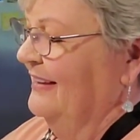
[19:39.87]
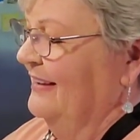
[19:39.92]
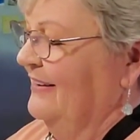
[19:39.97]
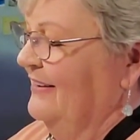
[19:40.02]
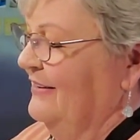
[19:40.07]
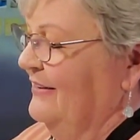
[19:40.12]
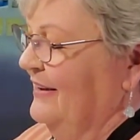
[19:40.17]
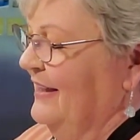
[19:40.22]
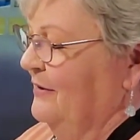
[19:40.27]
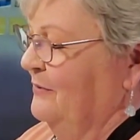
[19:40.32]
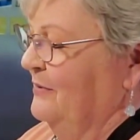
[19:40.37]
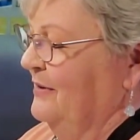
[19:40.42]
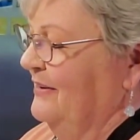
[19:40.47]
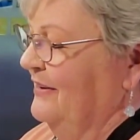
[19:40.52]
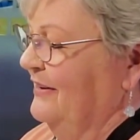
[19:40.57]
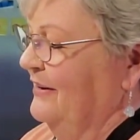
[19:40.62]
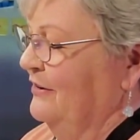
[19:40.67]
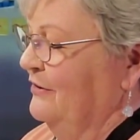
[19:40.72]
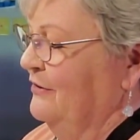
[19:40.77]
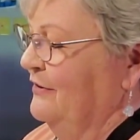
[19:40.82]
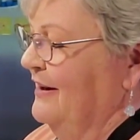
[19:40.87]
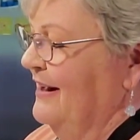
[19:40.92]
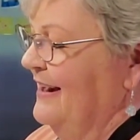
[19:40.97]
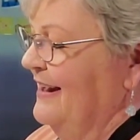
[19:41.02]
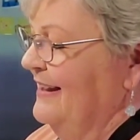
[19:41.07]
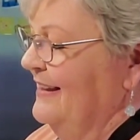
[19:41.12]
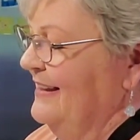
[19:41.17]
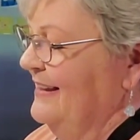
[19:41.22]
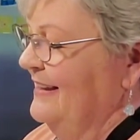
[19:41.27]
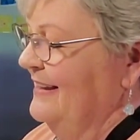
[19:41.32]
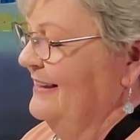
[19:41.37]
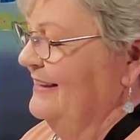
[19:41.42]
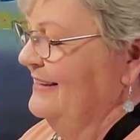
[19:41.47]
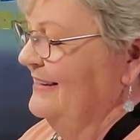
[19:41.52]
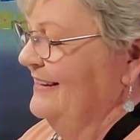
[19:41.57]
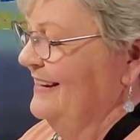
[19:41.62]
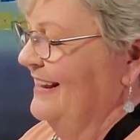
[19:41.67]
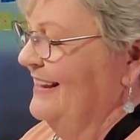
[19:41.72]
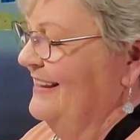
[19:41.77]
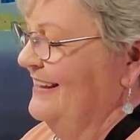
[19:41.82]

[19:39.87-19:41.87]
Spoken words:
Okay, we're going to crack it.